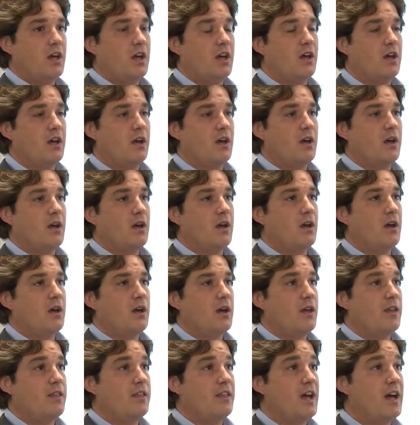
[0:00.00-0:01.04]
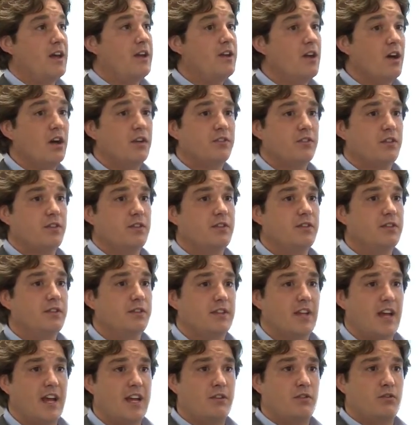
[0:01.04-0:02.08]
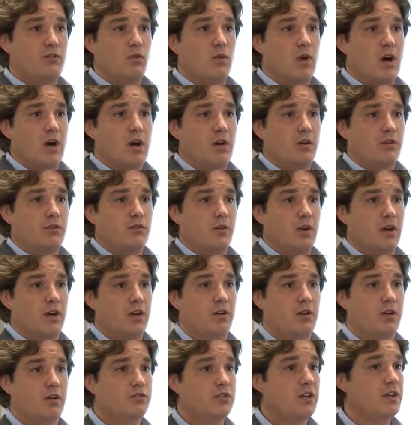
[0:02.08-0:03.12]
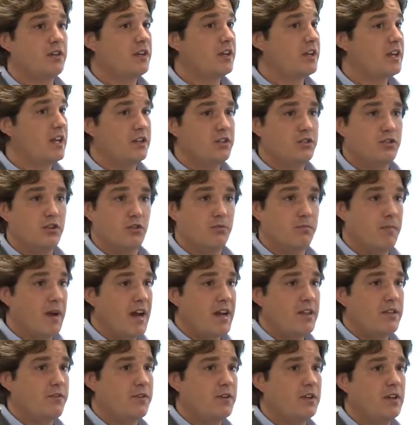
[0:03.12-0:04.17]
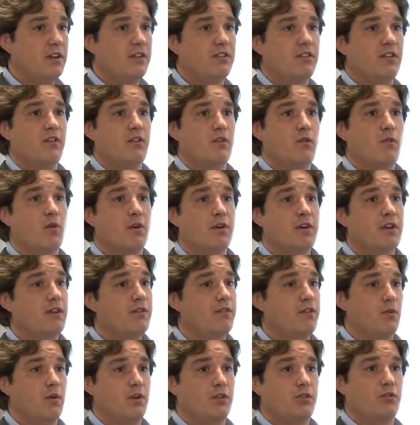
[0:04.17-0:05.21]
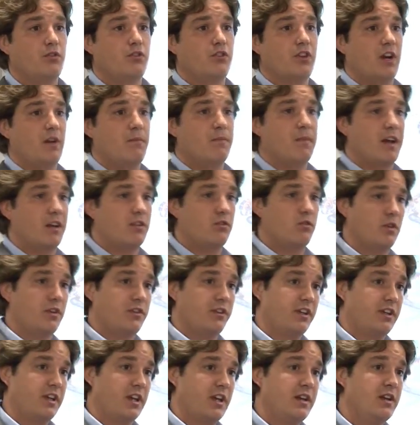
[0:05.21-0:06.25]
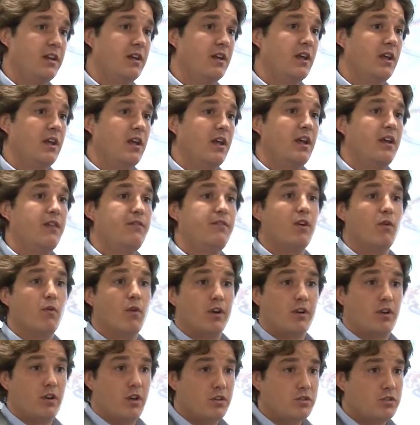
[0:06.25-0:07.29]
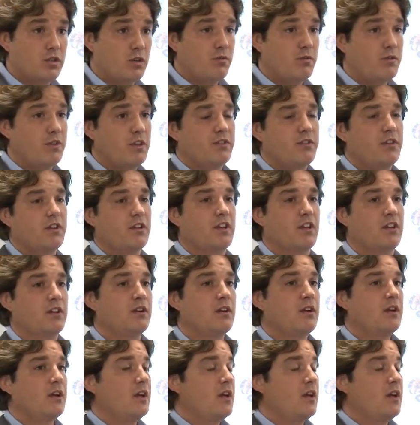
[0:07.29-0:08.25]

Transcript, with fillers: Uh, they are not tied to our, to our contract. They can just buy the fingerlings they want. If they want to sell it back to us, they can. If they want a contract with us, they can.